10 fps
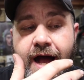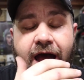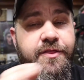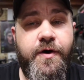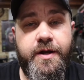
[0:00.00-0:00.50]

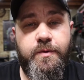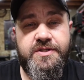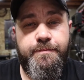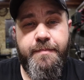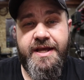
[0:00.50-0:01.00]
I thought it was
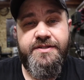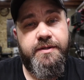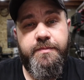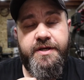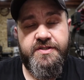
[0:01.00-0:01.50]

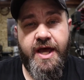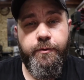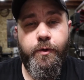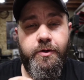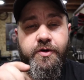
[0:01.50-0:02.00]
amazing because I
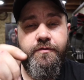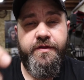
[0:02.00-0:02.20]
rolled over